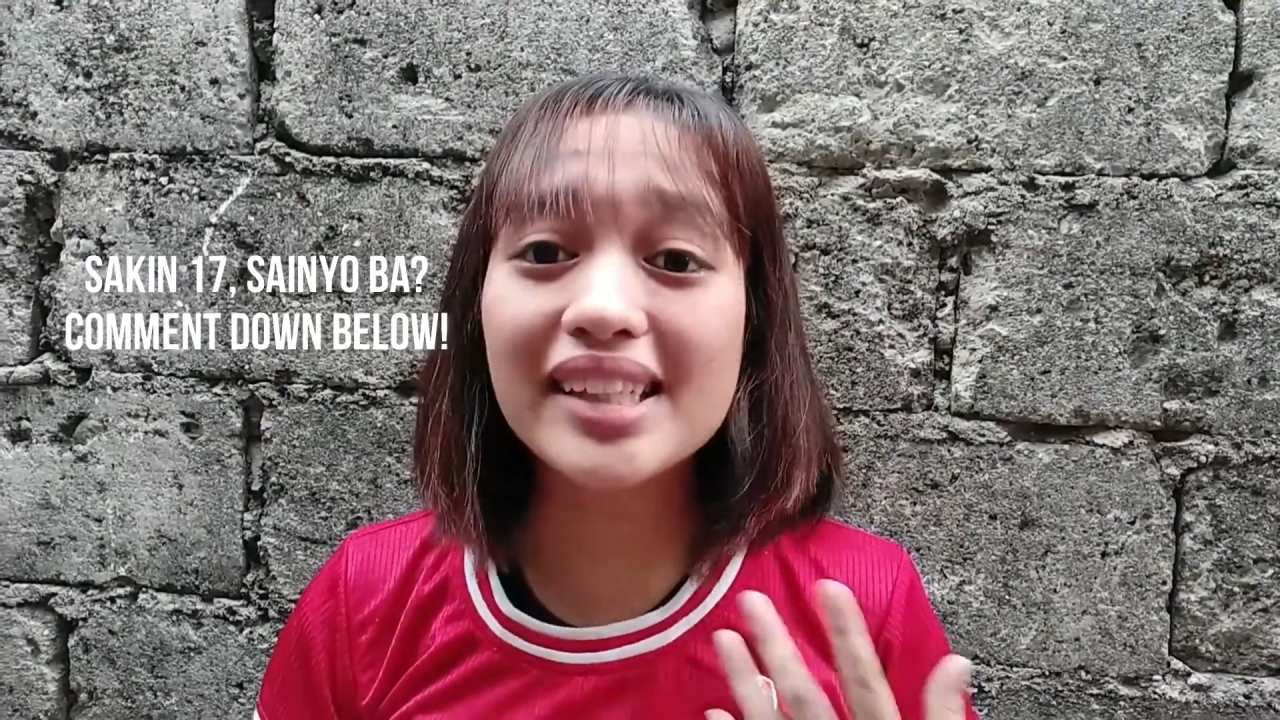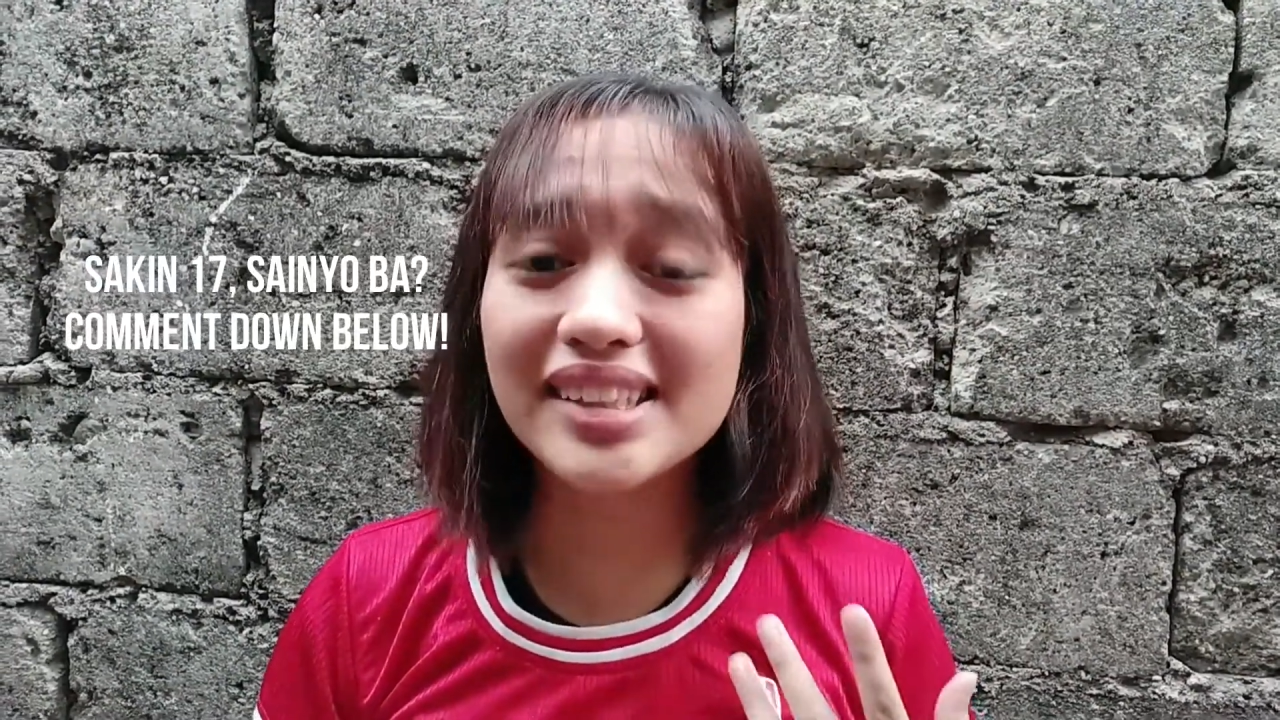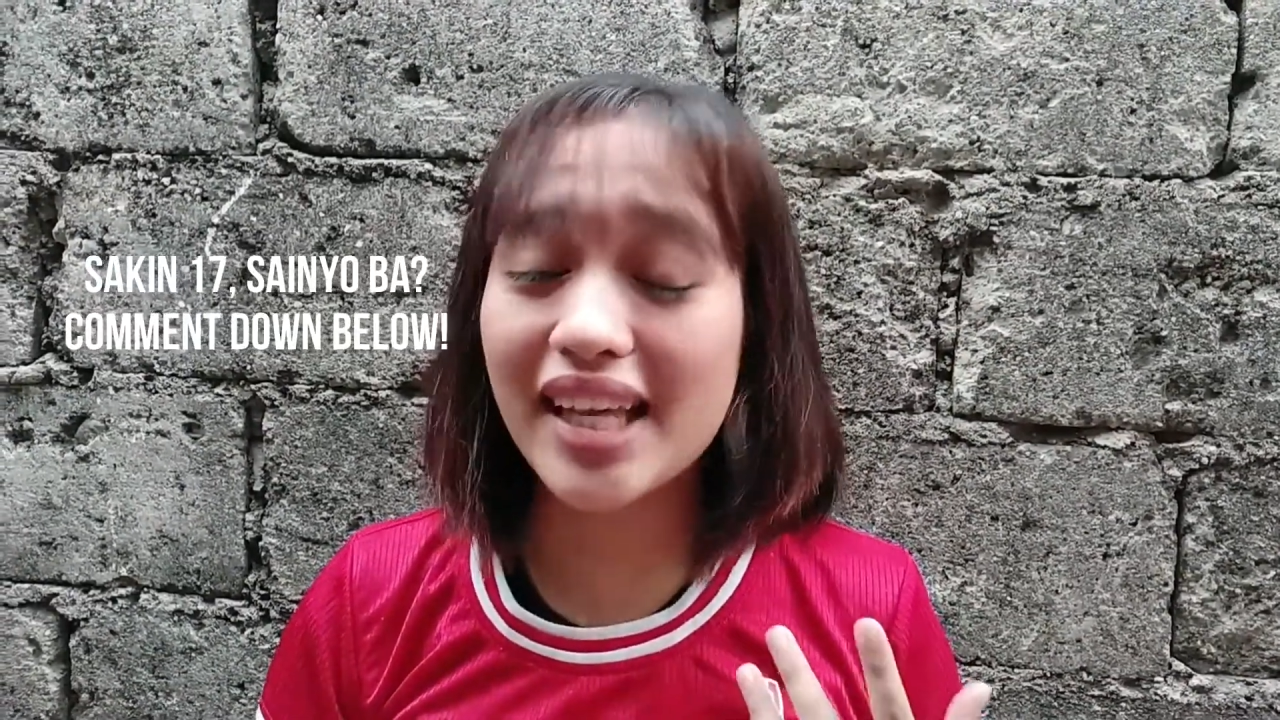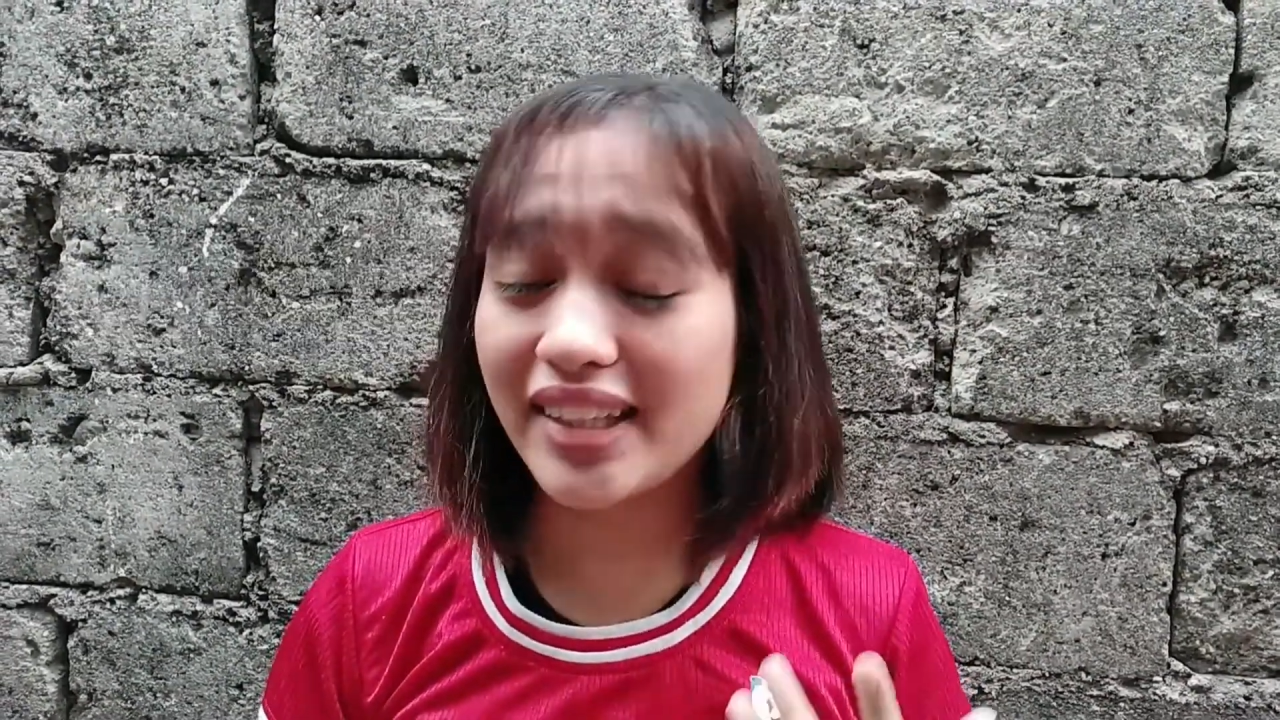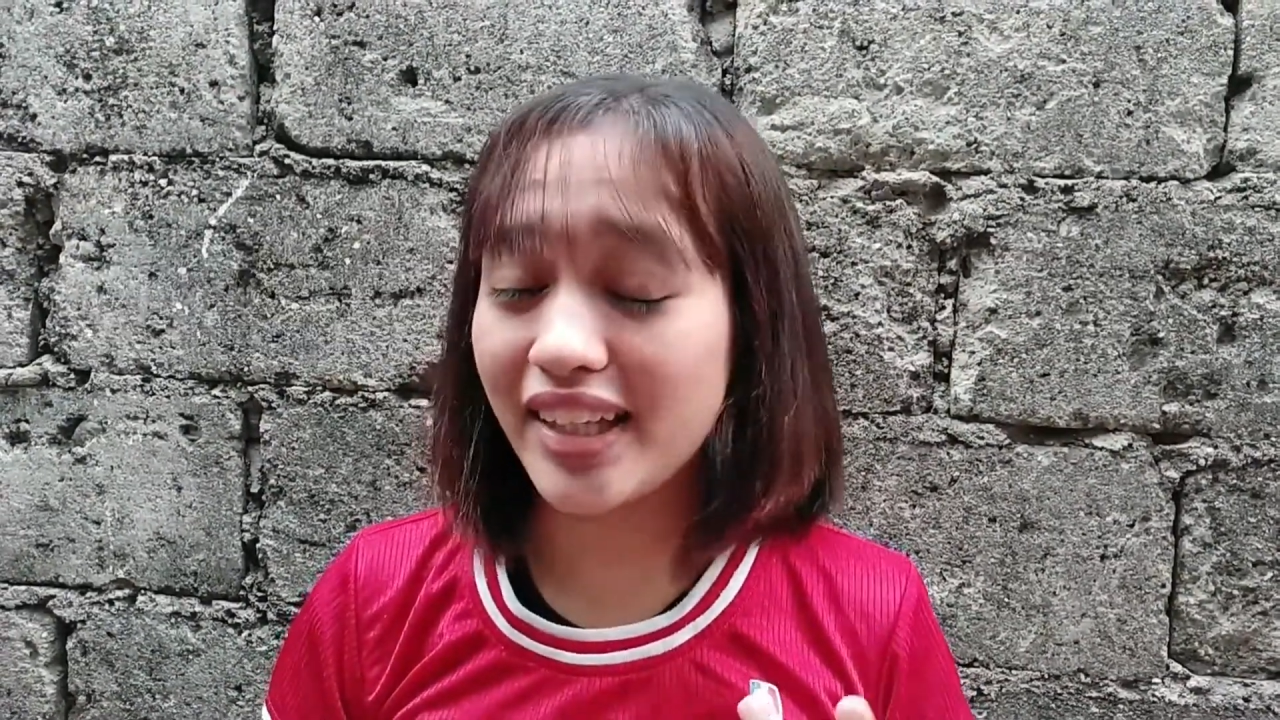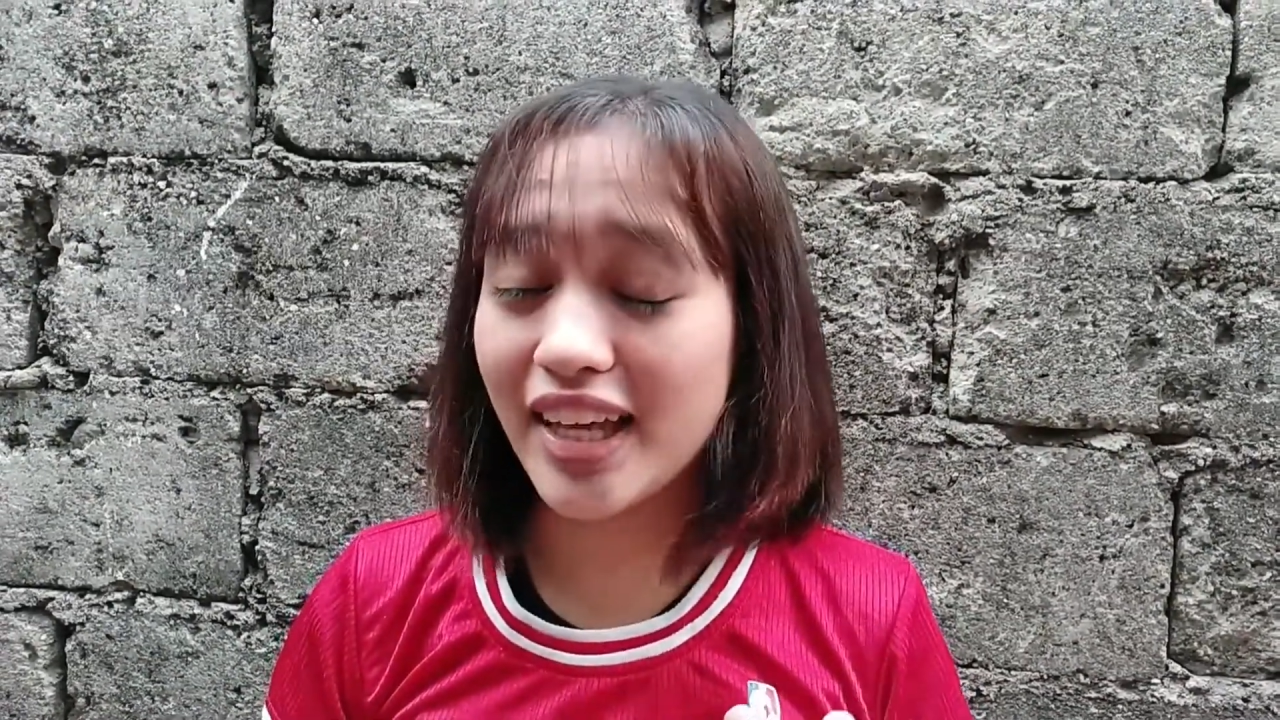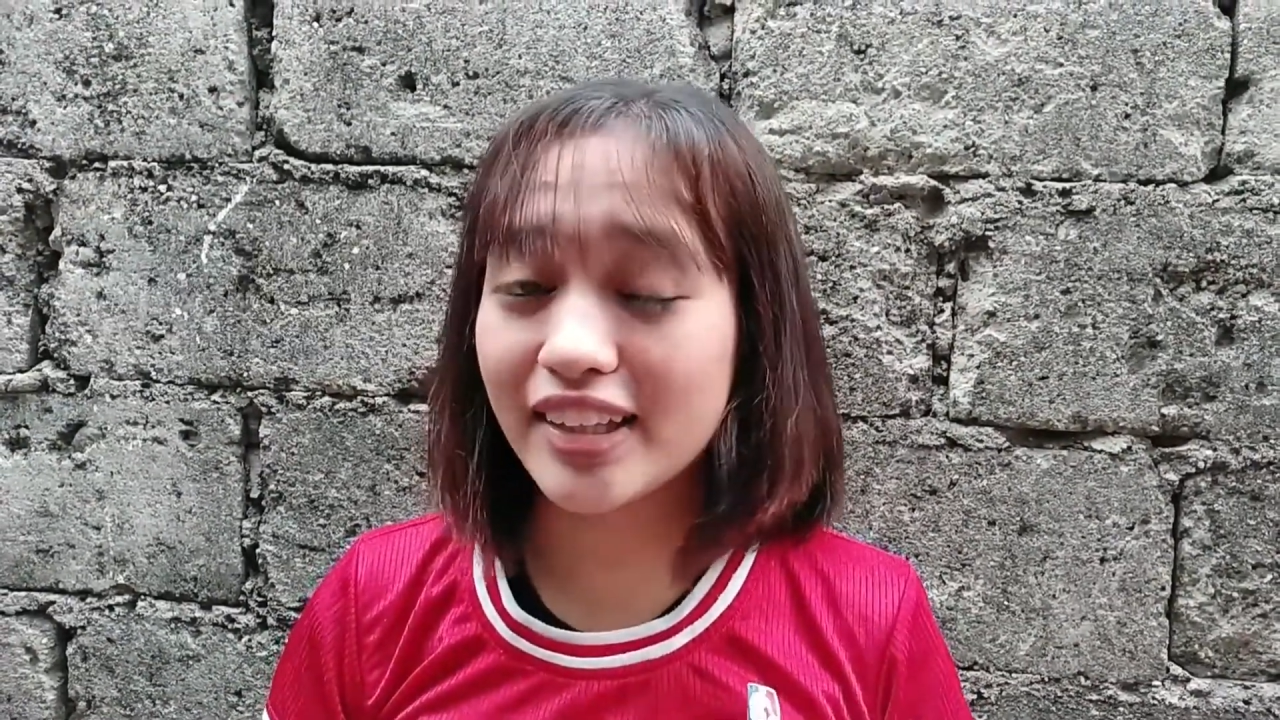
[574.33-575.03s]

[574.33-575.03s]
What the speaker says: back set.